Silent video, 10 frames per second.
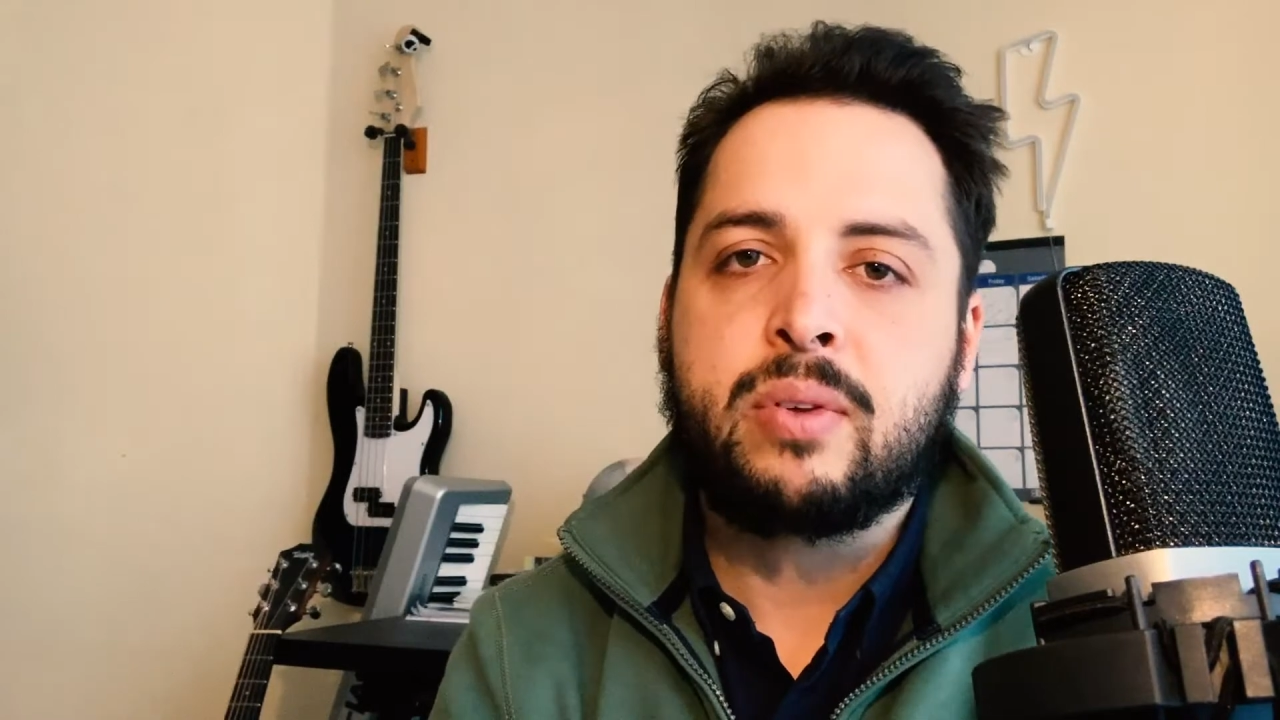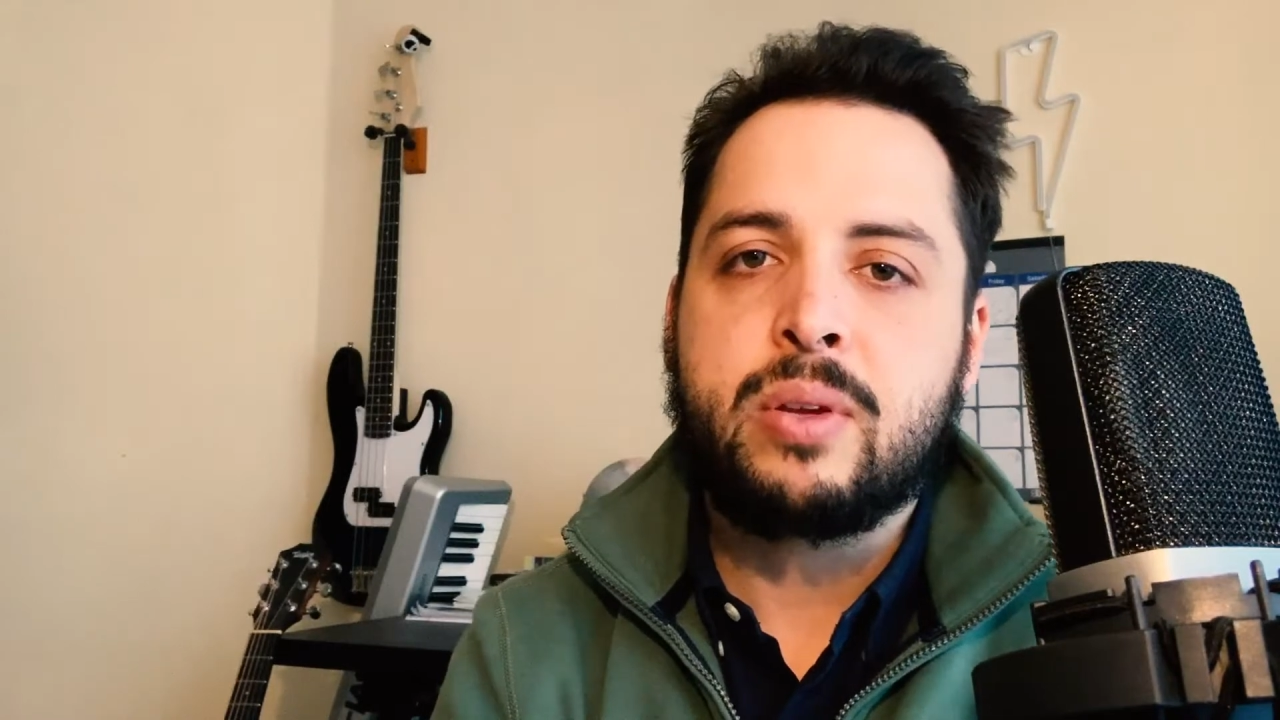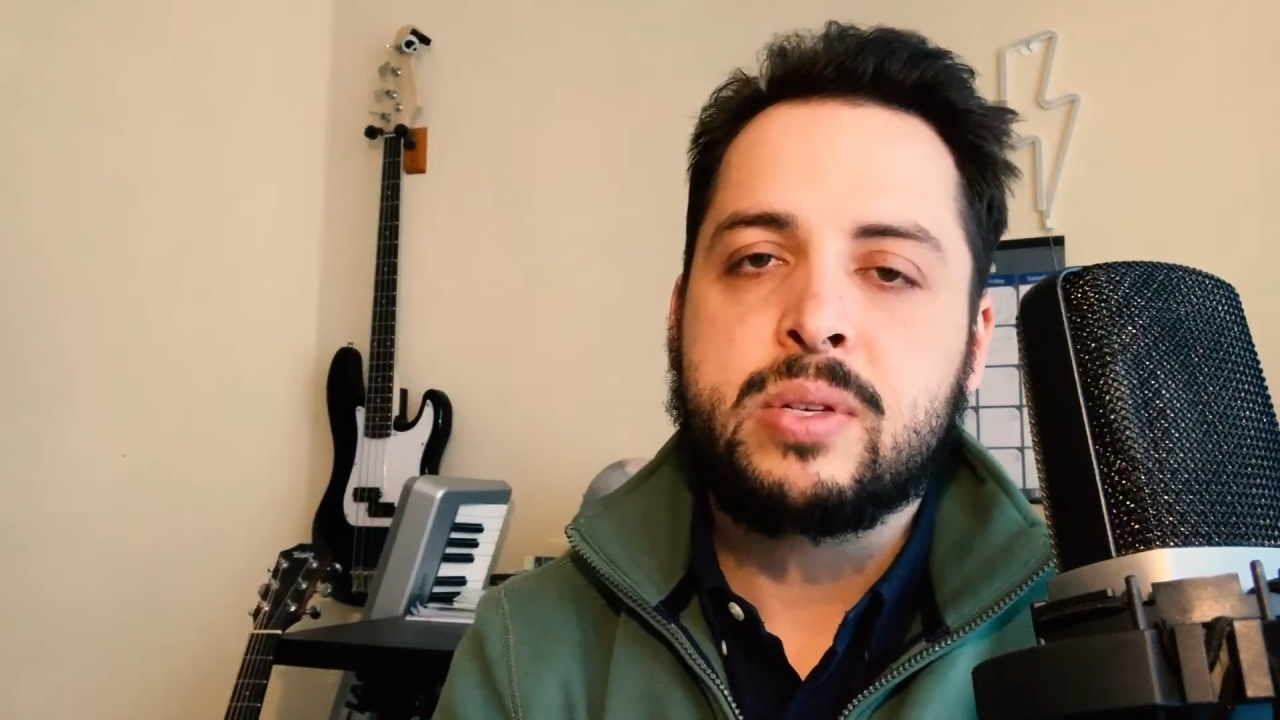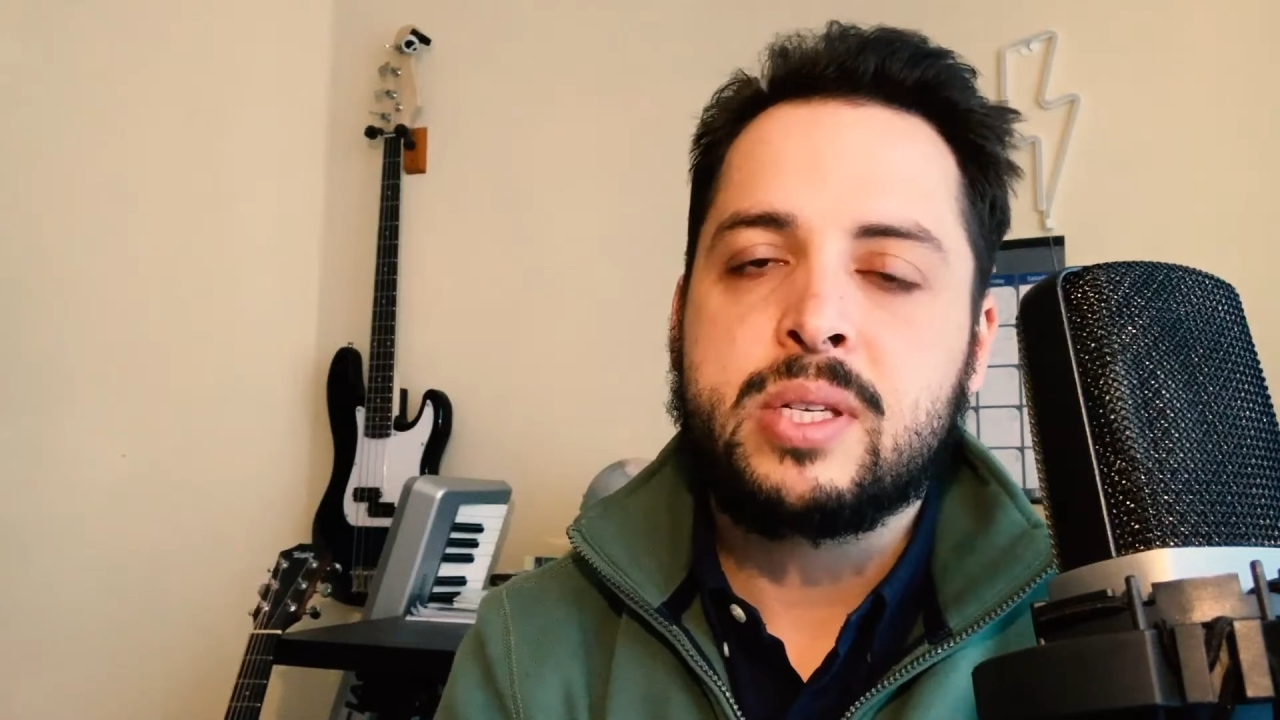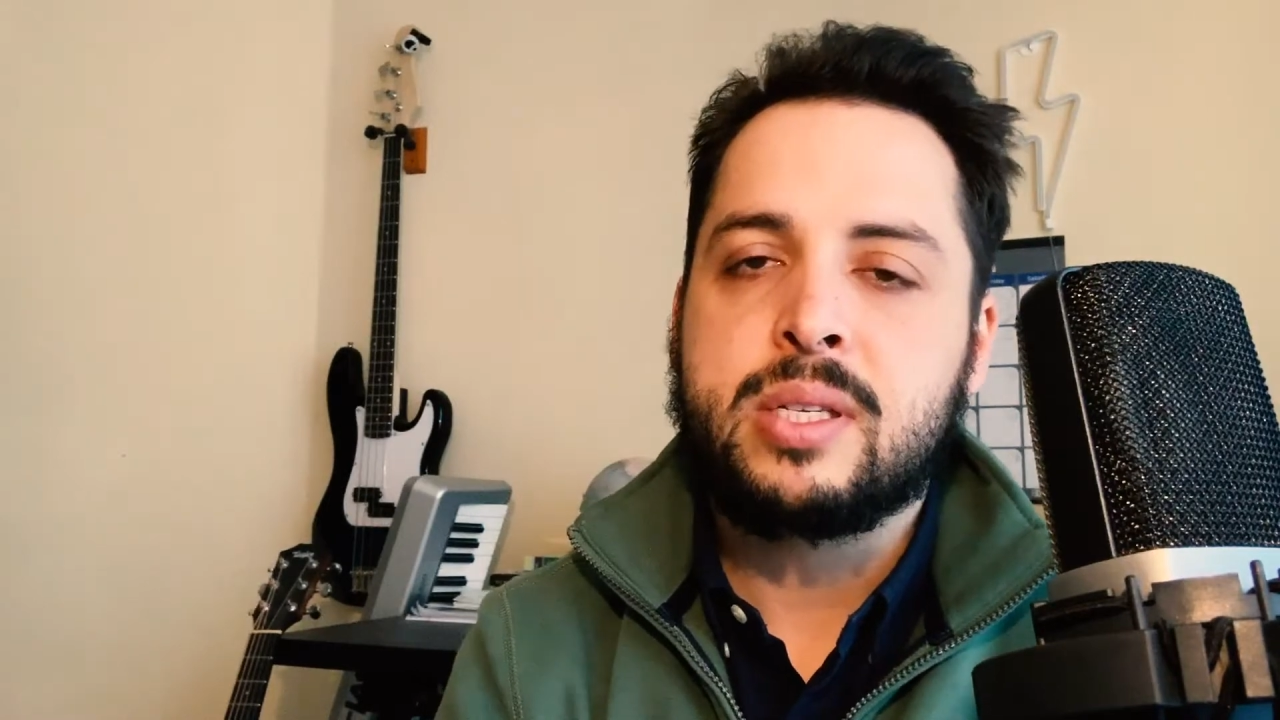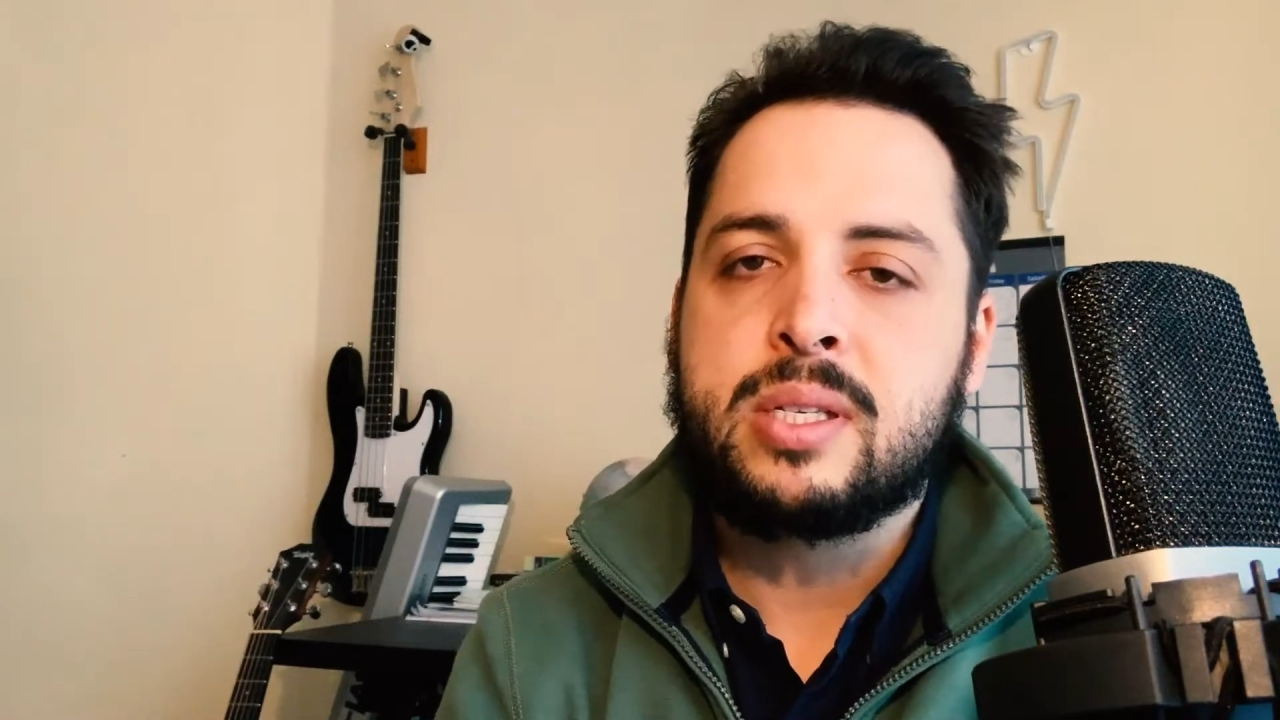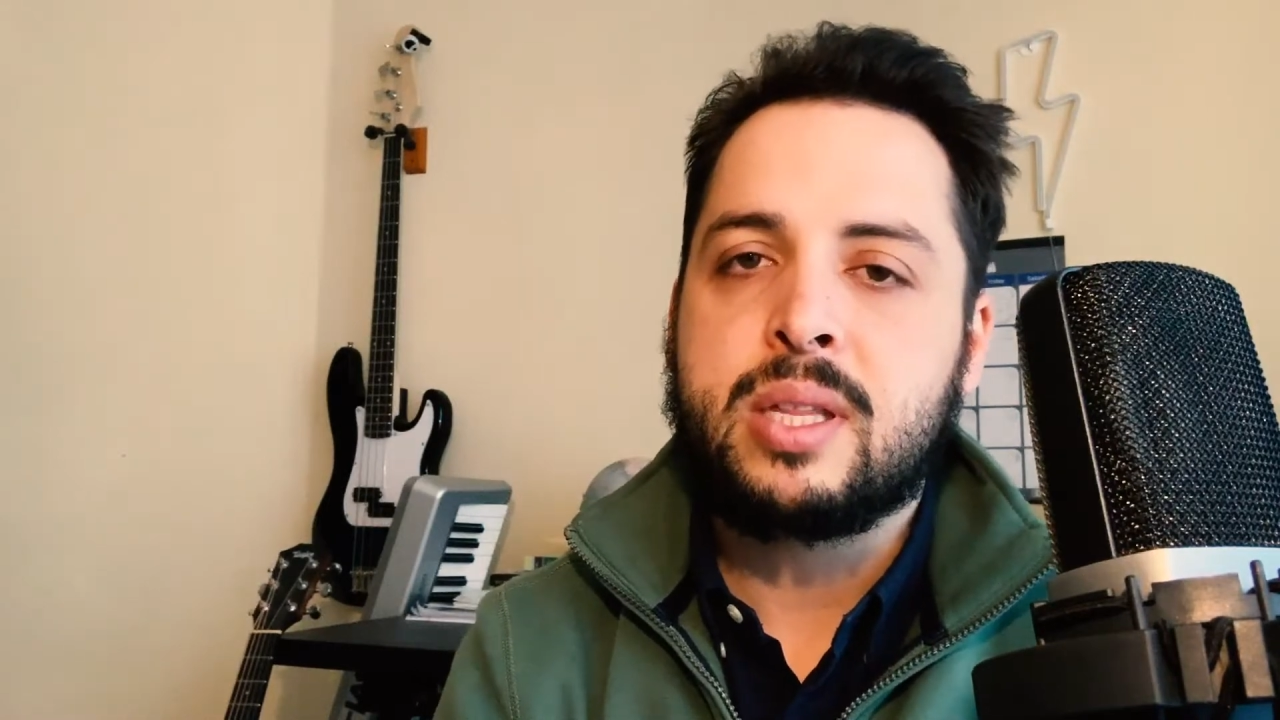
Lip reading: closeness